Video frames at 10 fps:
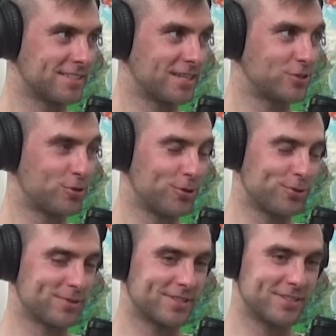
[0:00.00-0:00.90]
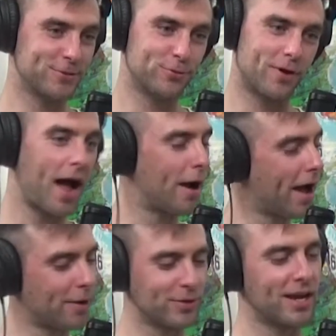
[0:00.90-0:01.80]
That's true. Ooh, I
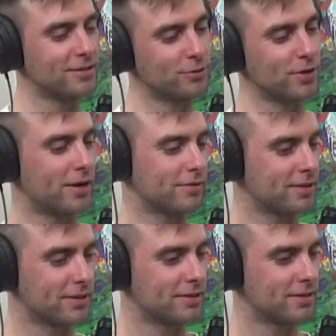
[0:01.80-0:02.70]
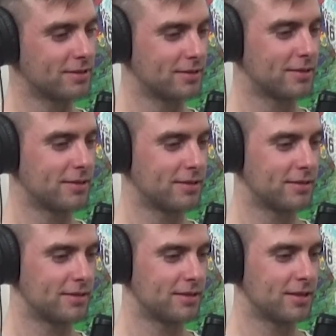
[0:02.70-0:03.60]
would not do it, I don't think.
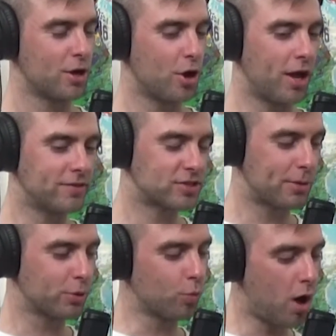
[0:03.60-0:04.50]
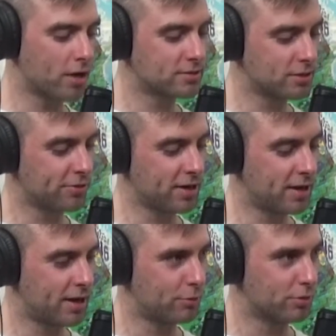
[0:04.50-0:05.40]
If someone walked in right
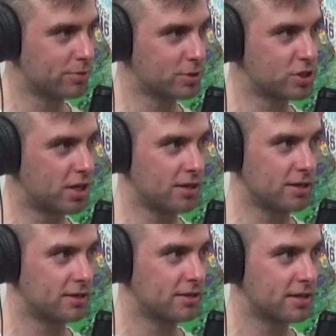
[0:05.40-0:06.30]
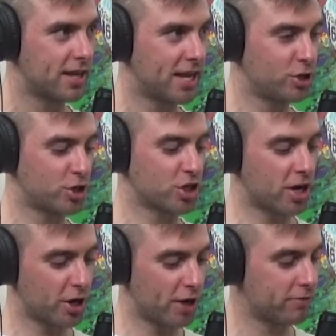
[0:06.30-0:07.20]
now with a machete and you had to
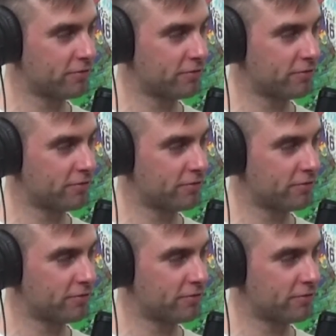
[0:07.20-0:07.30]
cut off a